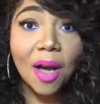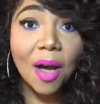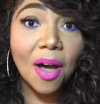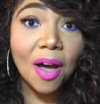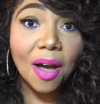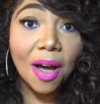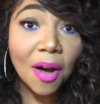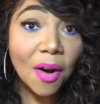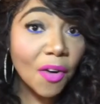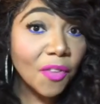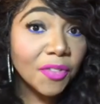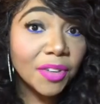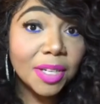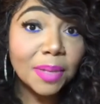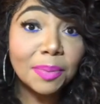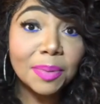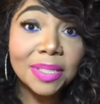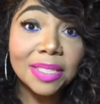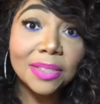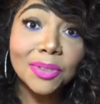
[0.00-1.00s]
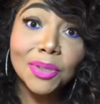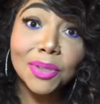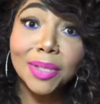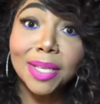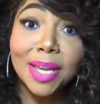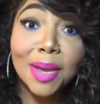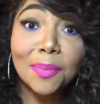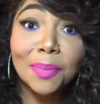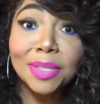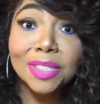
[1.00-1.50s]
hopefully
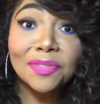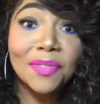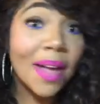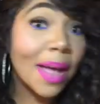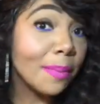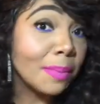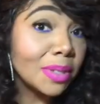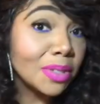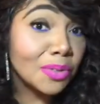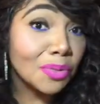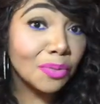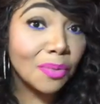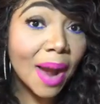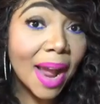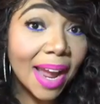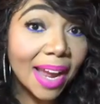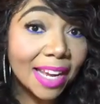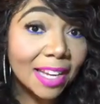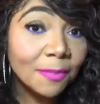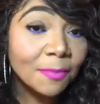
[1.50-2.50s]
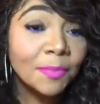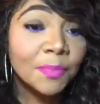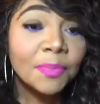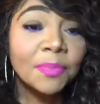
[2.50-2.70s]
potentially help us find Mr. Right.